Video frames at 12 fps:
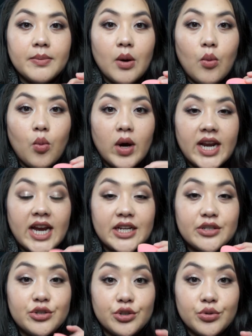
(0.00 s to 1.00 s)
But when I
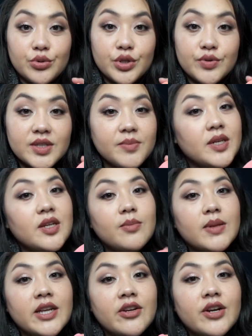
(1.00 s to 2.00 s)
do use a beauty
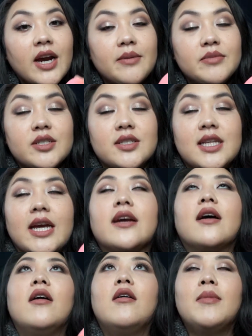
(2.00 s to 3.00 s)
blender, I'm just
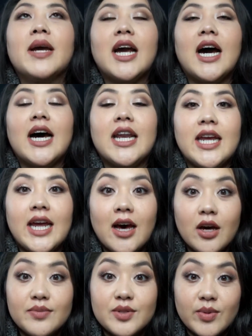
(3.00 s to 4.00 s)
like, oh my god, it
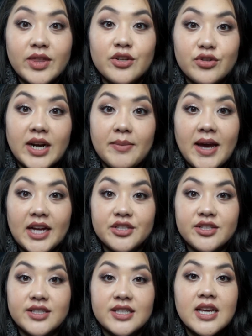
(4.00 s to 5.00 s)
helps with the dry
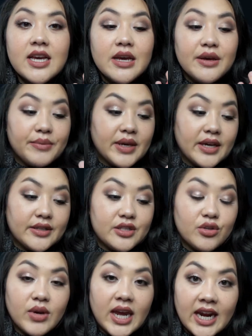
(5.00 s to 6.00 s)
patches
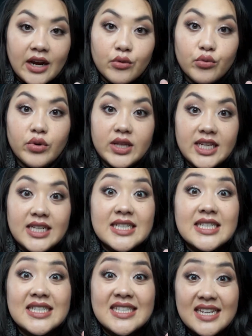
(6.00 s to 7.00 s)
because you can't really
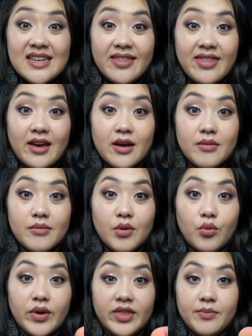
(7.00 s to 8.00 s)
see
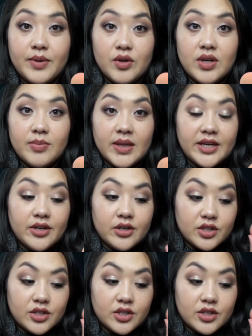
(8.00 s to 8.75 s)
them with a beauty blender.